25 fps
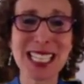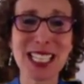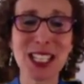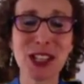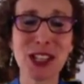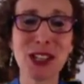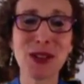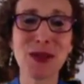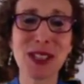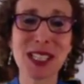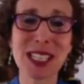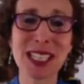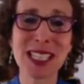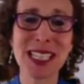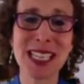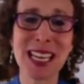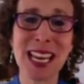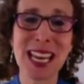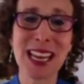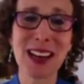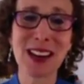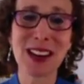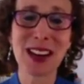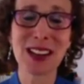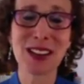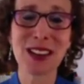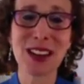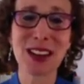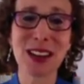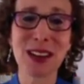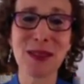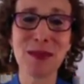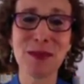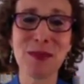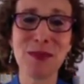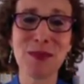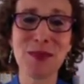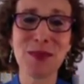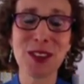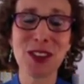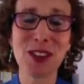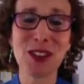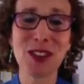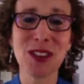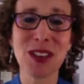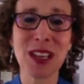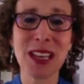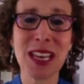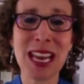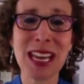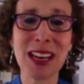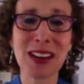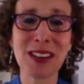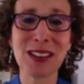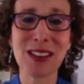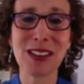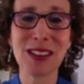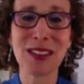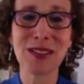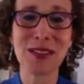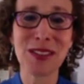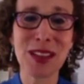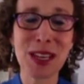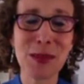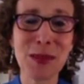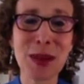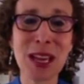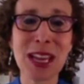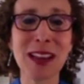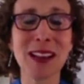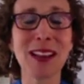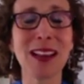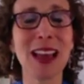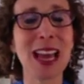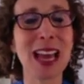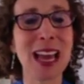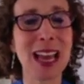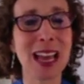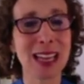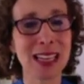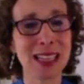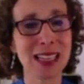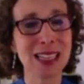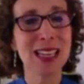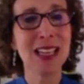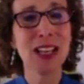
she was nat- uh, natal female and